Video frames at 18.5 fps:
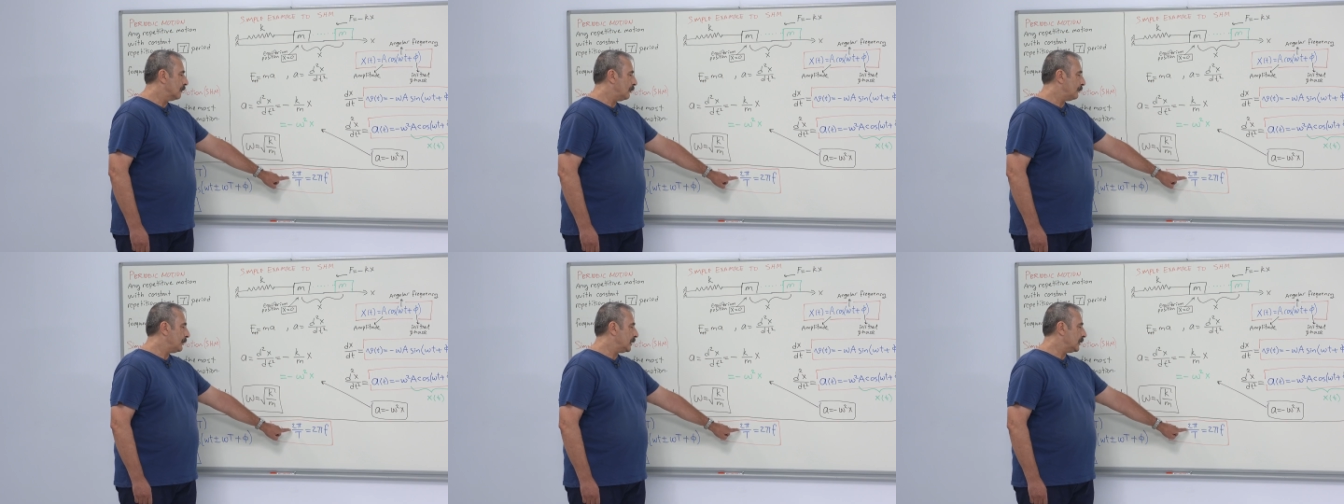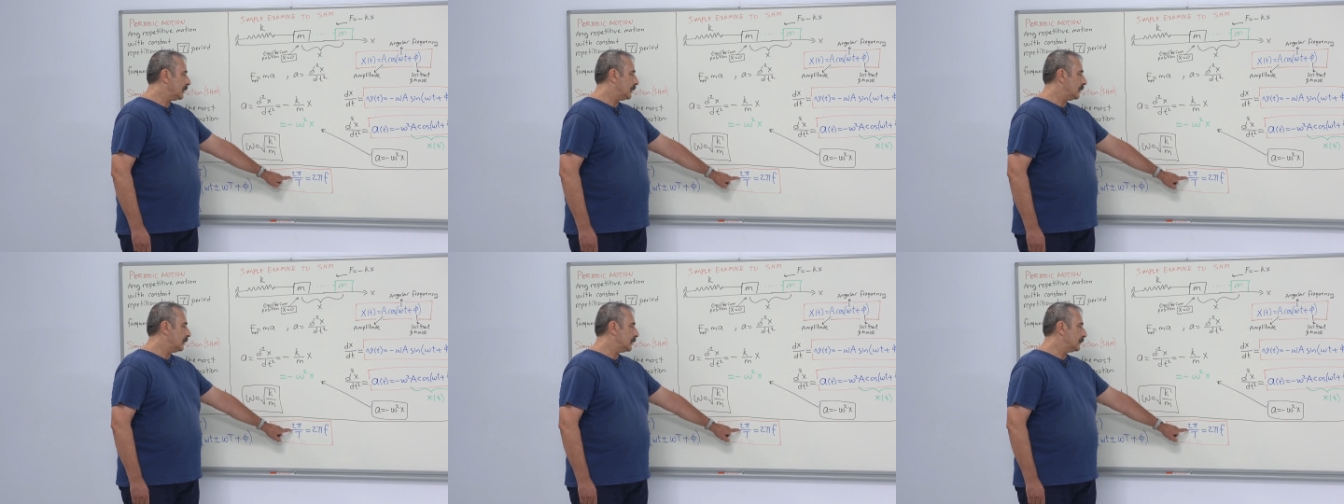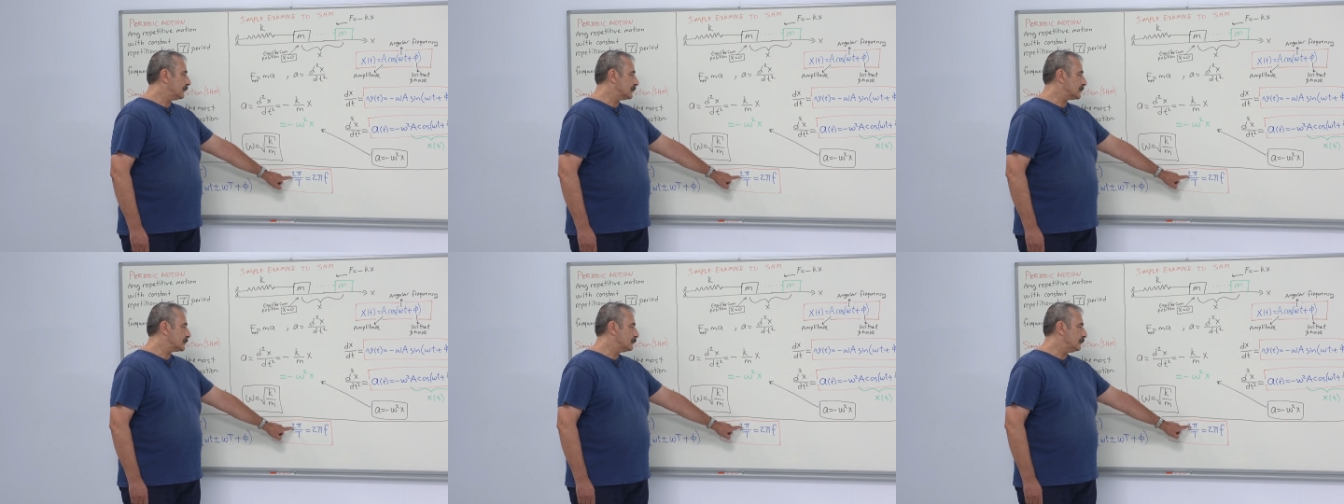Omega
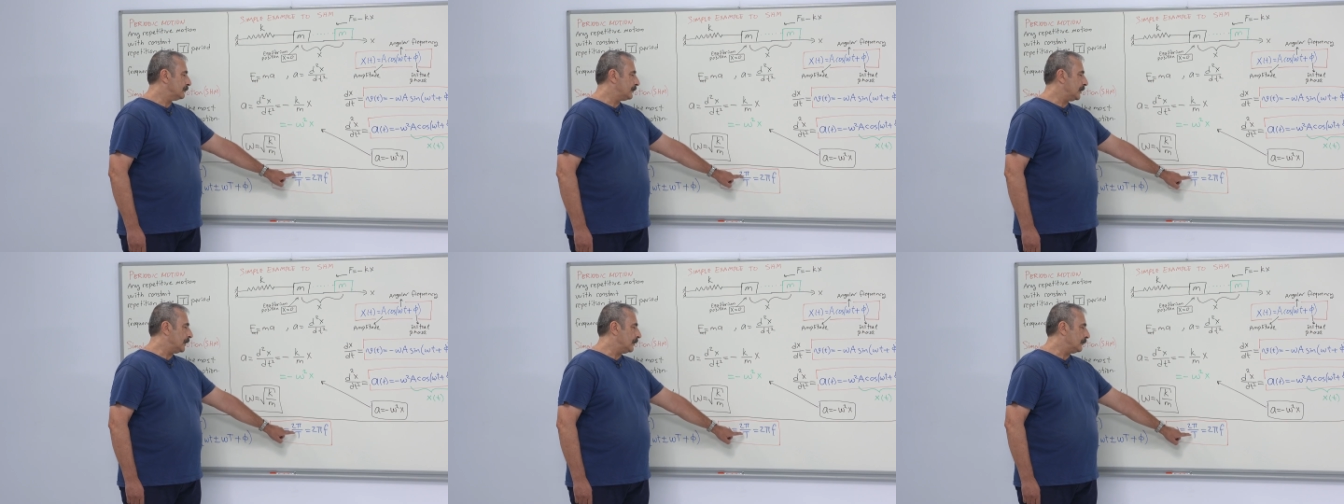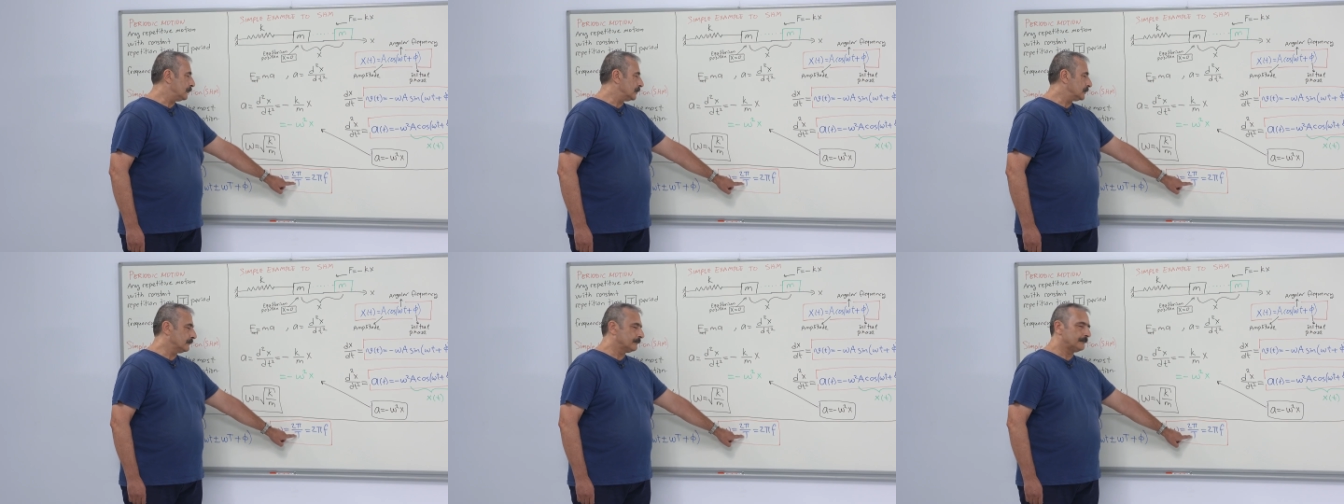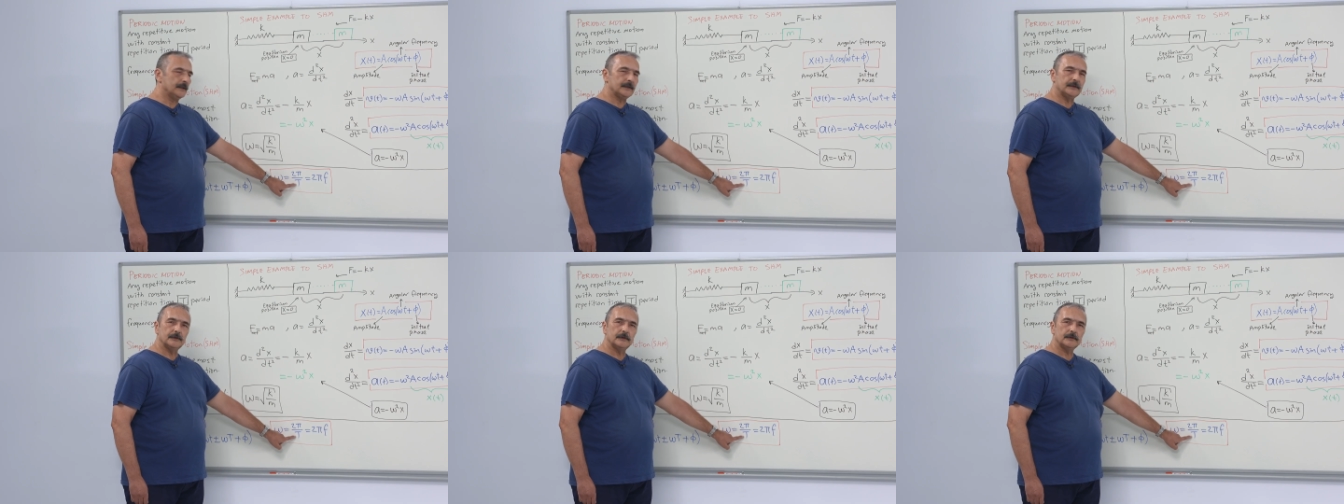equals two pi over the
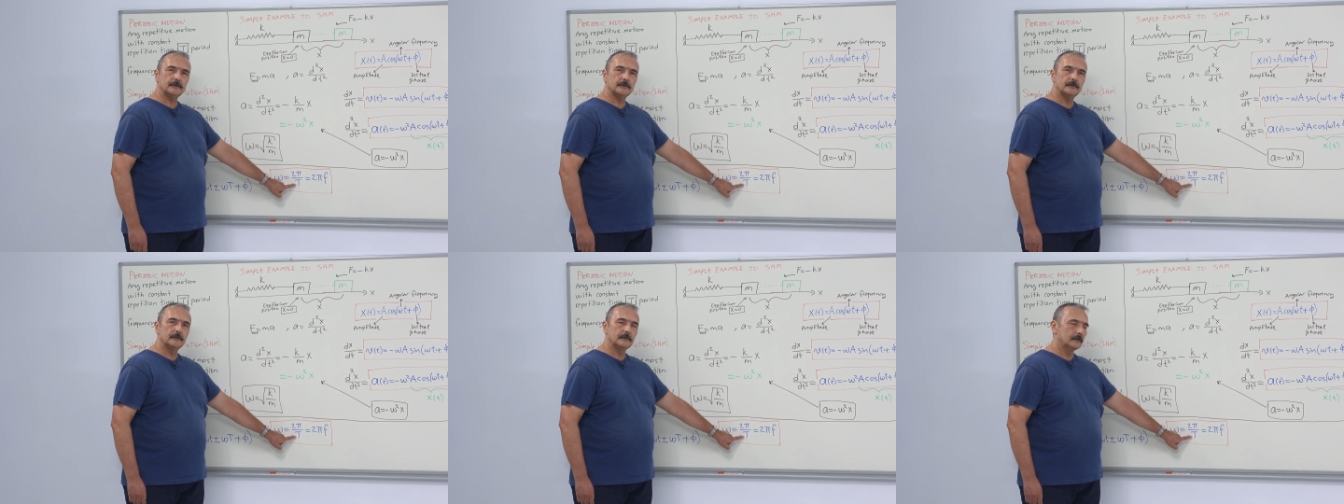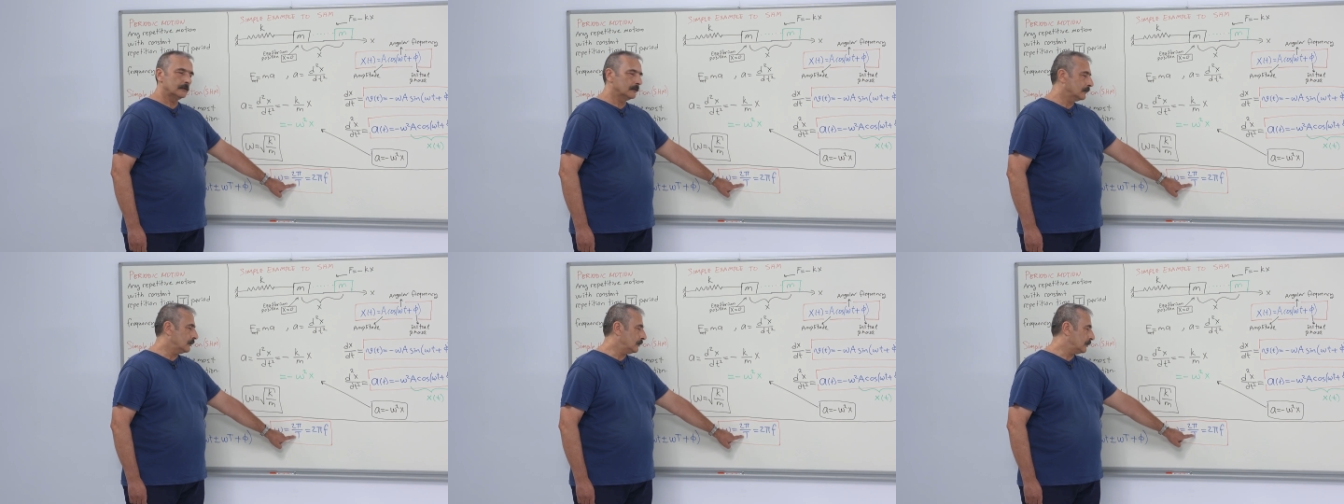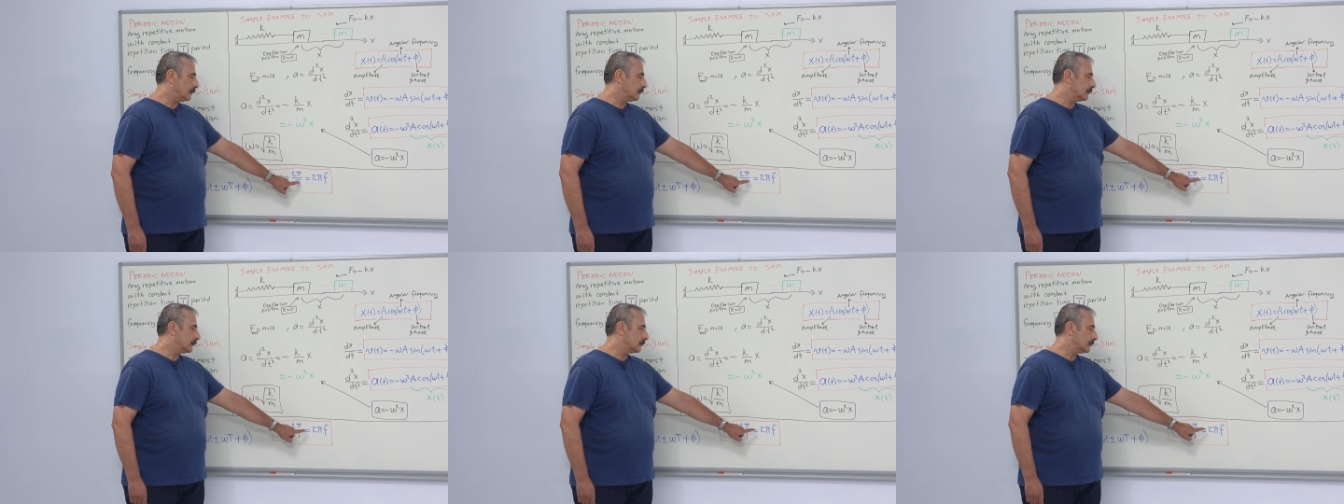period,
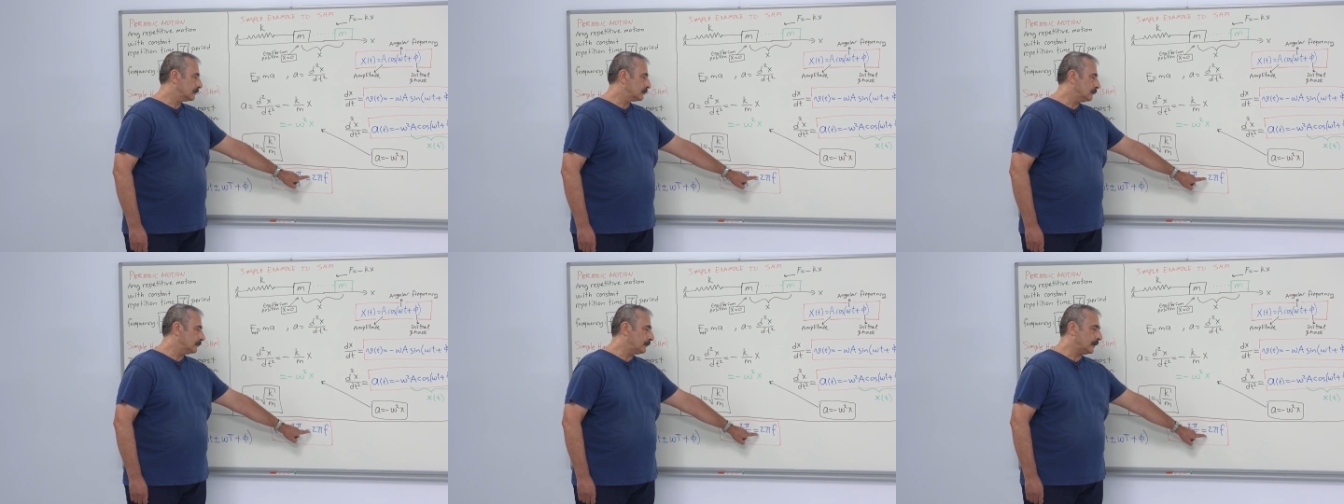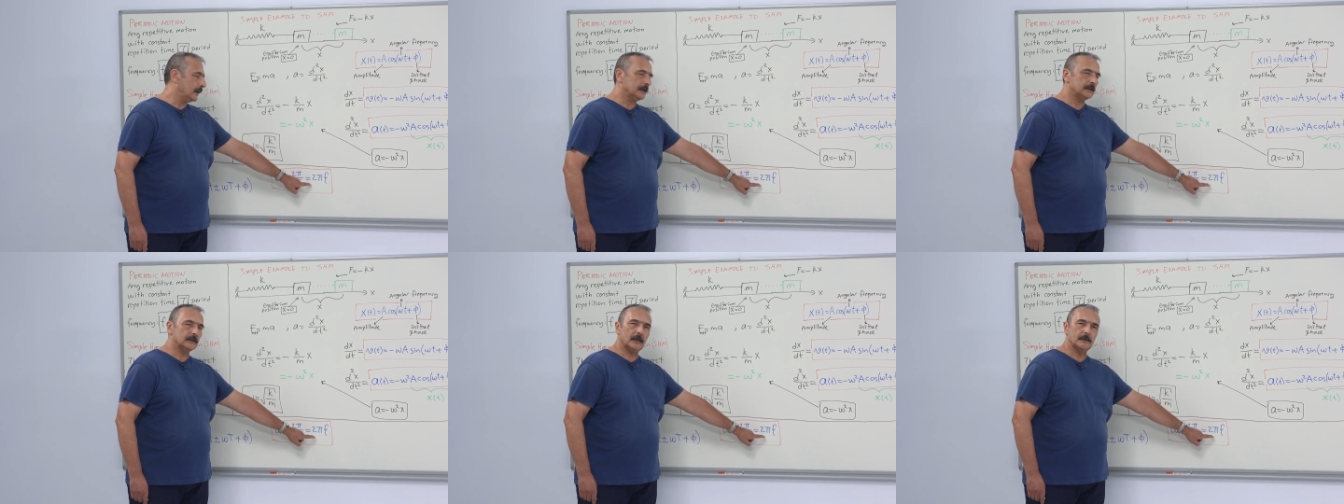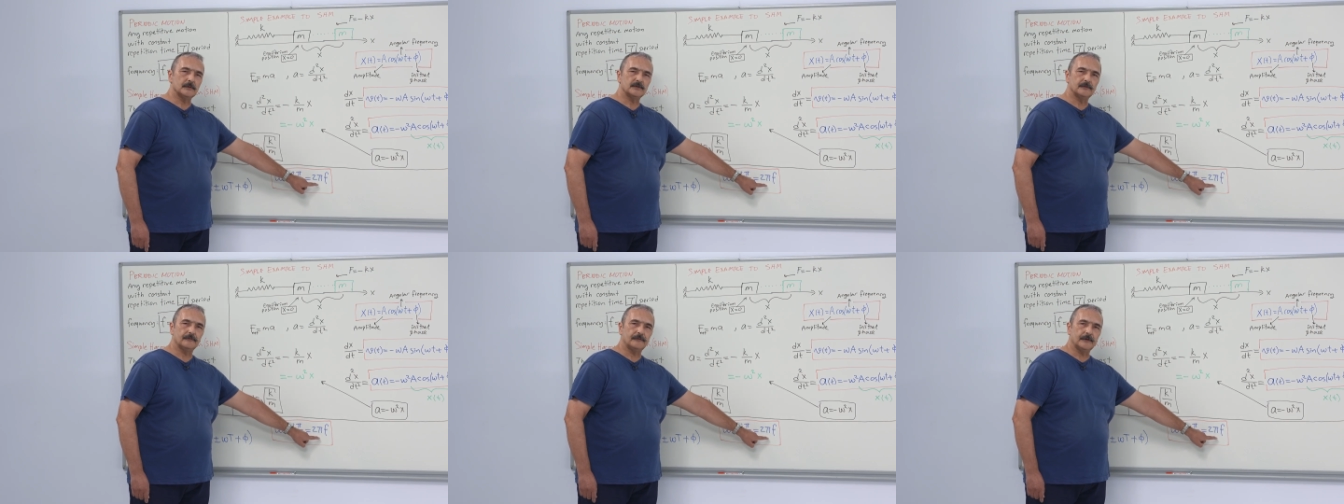or two pi
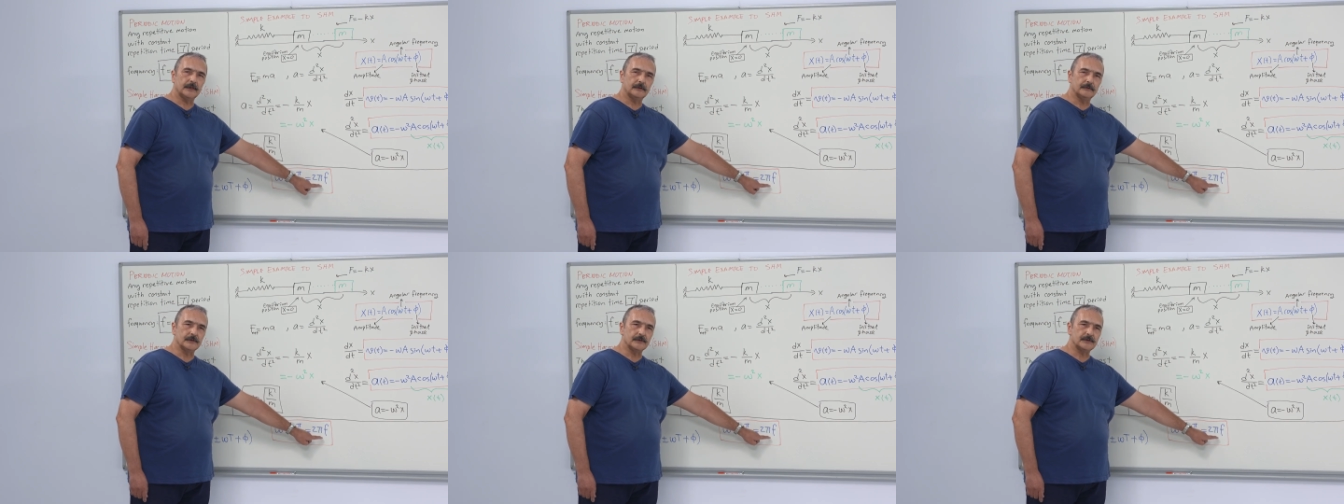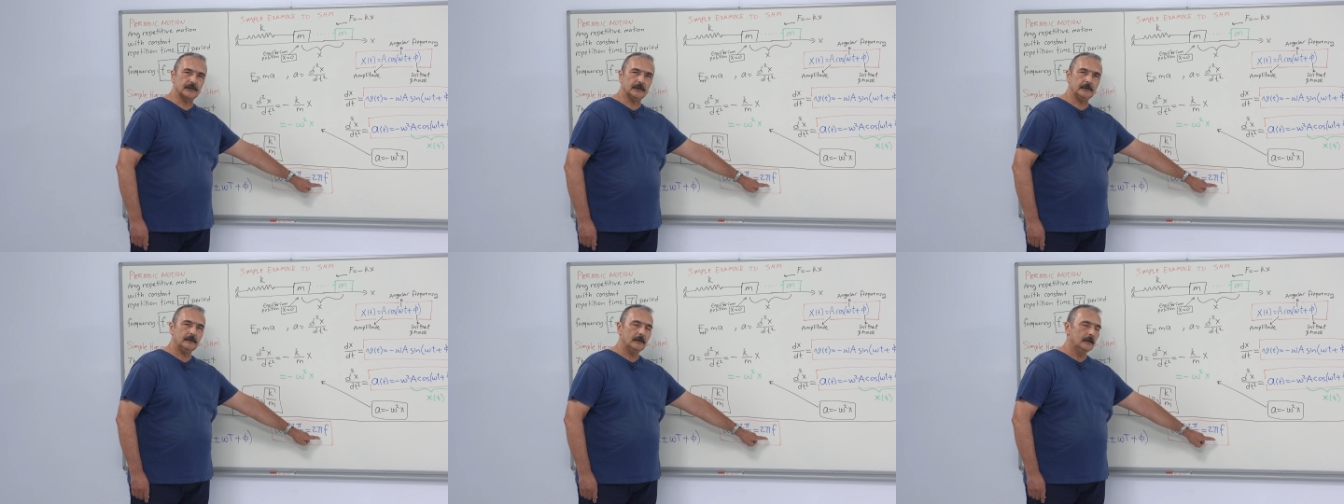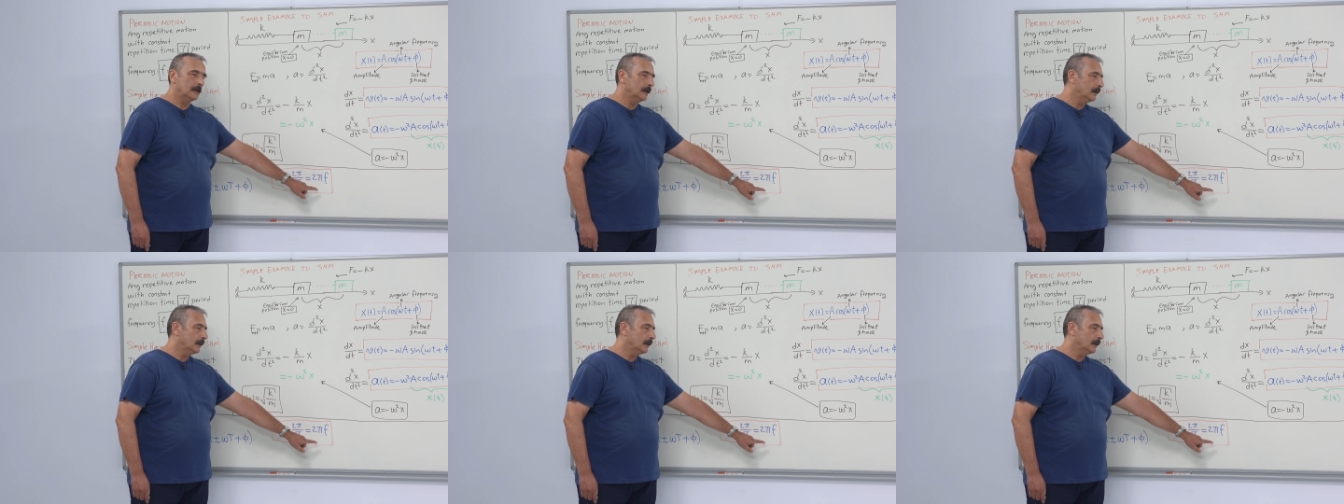times the frequency.